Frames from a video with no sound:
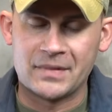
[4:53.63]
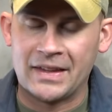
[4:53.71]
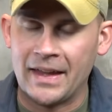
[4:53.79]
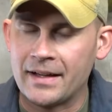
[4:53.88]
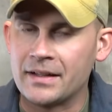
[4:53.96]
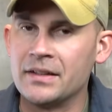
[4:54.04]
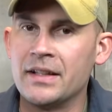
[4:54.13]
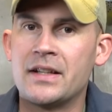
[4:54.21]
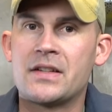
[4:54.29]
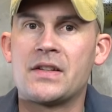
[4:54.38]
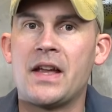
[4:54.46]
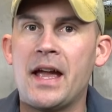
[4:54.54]

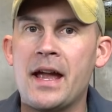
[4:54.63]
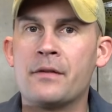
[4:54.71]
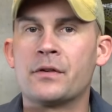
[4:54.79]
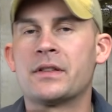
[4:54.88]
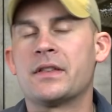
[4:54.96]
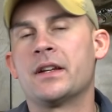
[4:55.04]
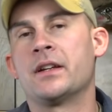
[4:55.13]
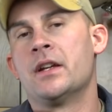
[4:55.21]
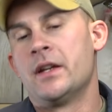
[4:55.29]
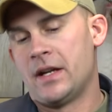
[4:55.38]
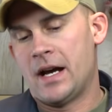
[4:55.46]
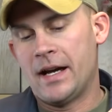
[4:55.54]
techniques, everything.
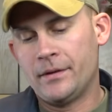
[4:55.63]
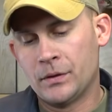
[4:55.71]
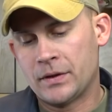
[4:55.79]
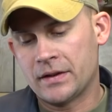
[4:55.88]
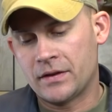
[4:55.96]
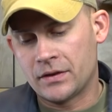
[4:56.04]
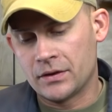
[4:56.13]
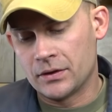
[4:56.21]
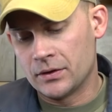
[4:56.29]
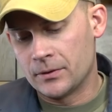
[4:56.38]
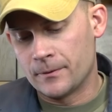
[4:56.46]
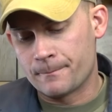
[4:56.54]
I look at
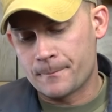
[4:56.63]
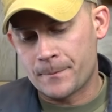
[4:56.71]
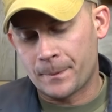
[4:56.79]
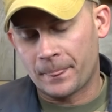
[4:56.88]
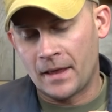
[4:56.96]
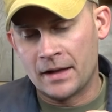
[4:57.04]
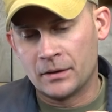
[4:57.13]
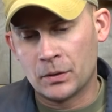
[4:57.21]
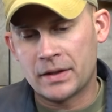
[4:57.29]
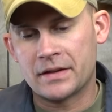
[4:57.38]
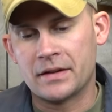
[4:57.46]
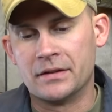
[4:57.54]

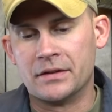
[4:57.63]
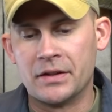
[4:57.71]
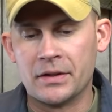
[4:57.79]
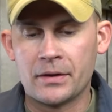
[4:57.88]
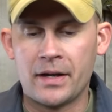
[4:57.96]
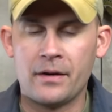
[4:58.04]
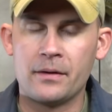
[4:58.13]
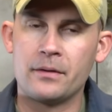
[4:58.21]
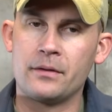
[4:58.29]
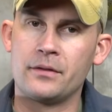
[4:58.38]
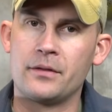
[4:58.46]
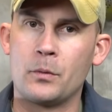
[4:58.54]
the deer
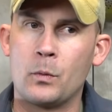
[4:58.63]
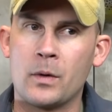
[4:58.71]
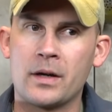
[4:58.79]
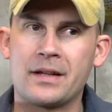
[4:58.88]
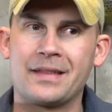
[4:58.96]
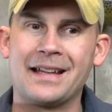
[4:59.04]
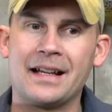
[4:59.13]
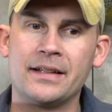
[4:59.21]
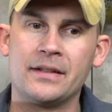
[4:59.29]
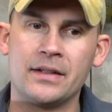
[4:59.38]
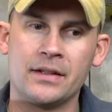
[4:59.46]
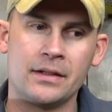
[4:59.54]
hair work that
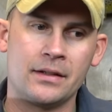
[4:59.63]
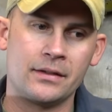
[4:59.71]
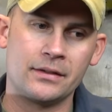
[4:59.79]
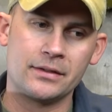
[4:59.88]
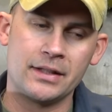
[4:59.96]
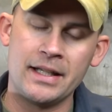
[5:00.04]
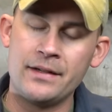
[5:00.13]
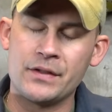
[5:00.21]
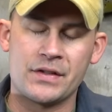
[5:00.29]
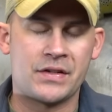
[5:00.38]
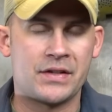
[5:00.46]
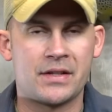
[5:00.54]
I did
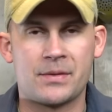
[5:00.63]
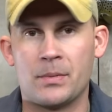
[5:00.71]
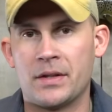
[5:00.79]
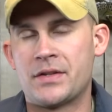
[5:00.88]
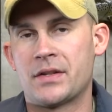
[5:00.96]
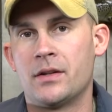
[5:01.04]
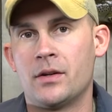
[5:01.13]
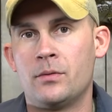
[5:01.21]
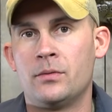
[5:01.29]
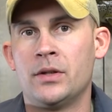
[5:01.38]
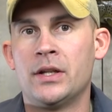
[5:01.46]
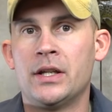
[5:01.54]
even 6 months
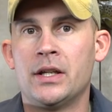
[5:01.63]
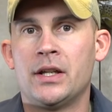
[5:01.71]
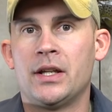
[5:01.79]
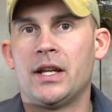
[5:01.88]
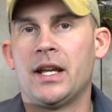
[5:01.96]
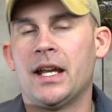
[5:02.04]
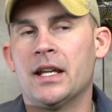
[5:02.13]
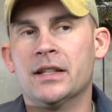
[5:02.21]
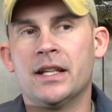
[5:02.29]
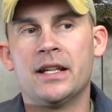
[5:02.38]
ago, and